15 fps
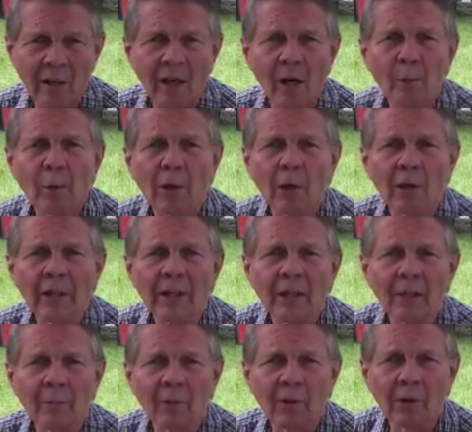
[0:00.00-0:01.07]
and I'll put a link
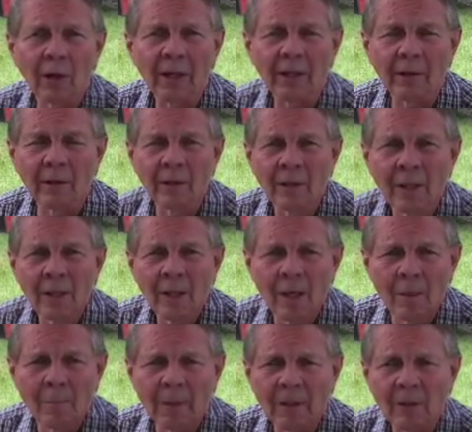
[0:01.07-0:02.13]
up there later.
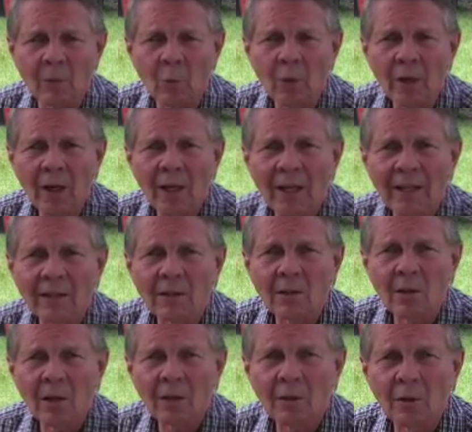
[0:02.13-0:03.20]
But what I'd like to
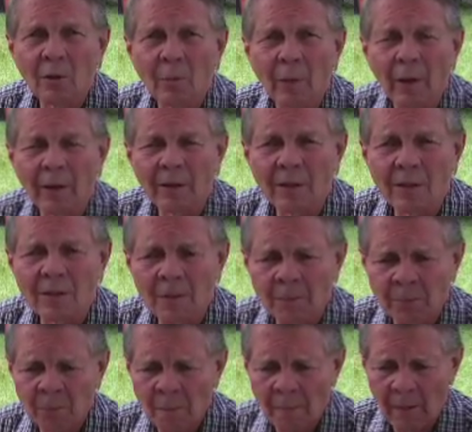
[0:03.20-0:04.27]
talk to you about is
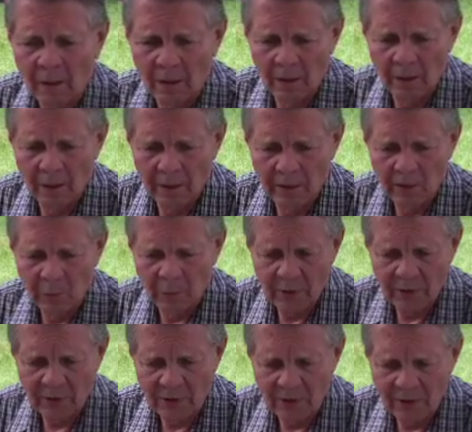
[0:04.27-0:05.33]
a little
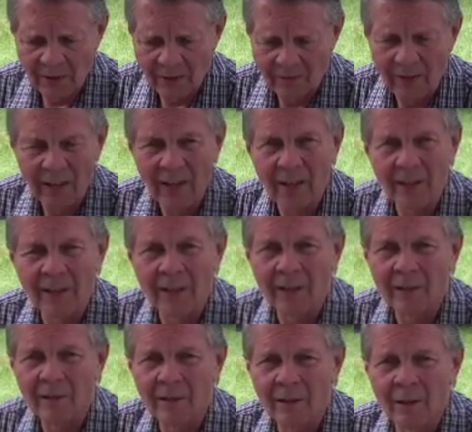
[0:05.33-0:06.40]
experience that I've had.
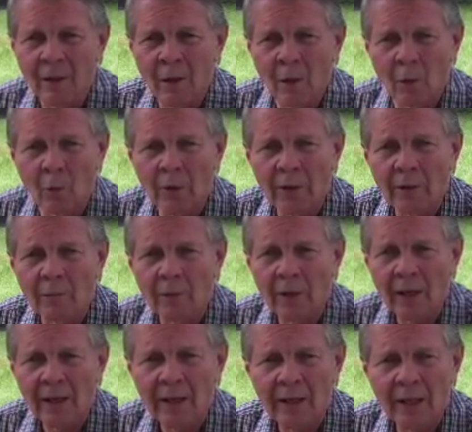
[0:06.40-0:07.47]
And
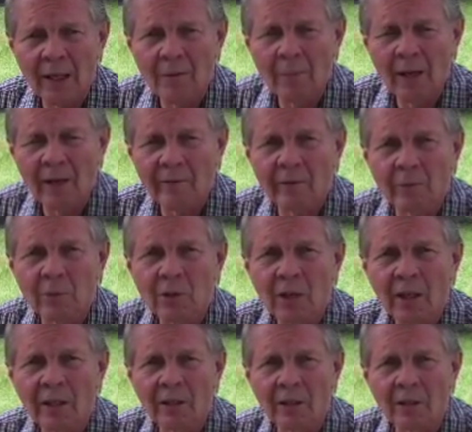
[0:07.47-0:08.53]
when I came back from
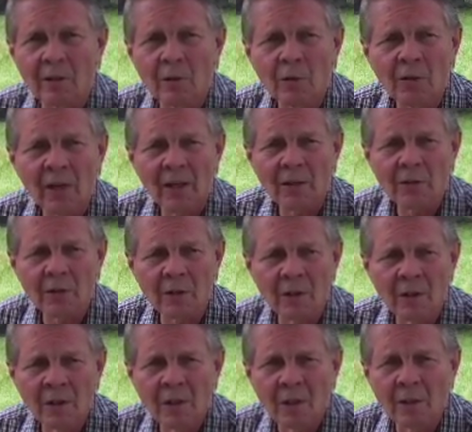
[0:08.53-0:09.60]
China in 2000,
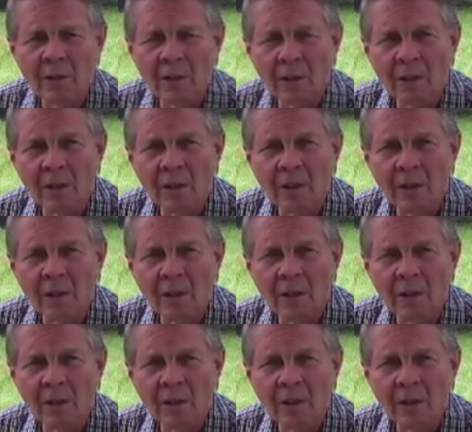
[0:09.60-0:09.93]
the